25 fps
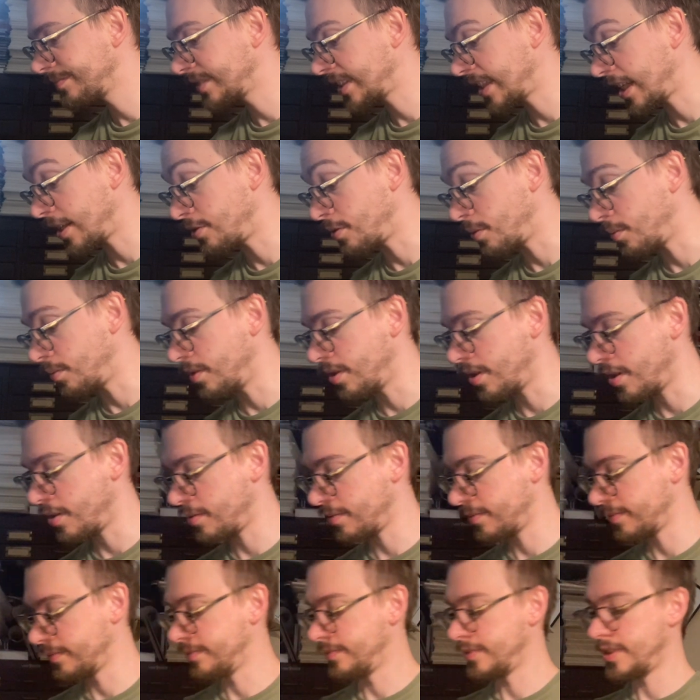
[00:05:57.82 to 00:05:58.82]
I don't know.
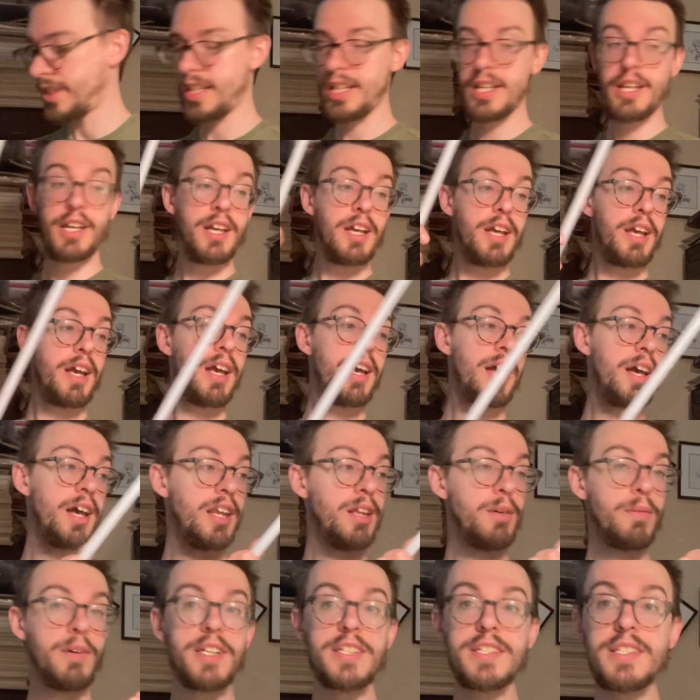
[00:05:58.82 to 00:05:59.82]

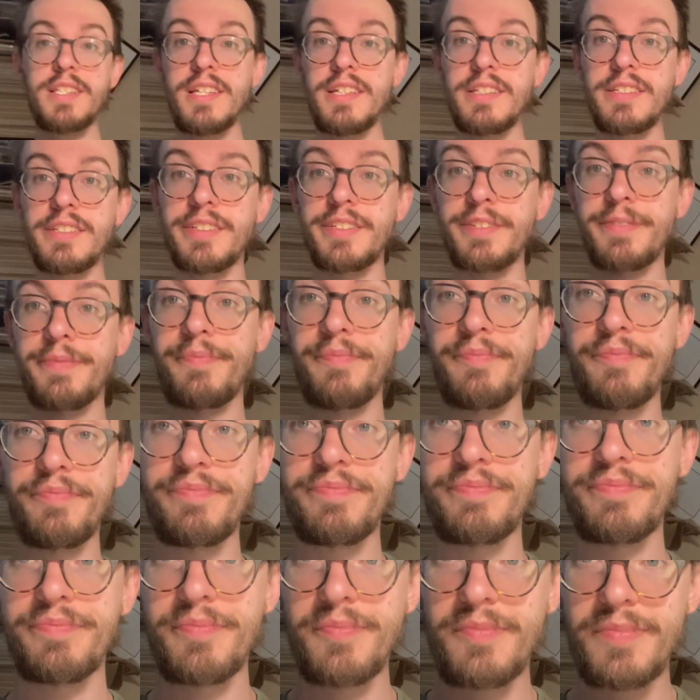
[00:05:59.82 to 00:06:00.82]
Anyways, this
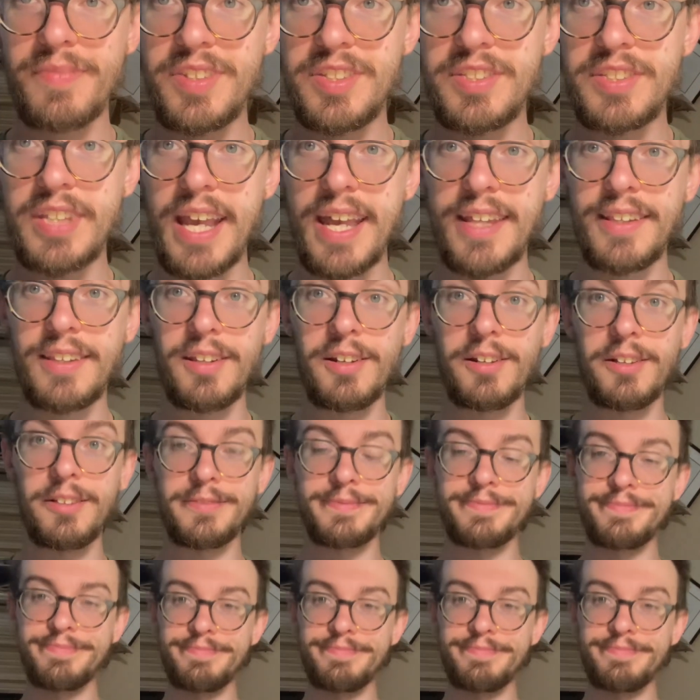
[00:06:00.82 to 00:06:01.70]
sad little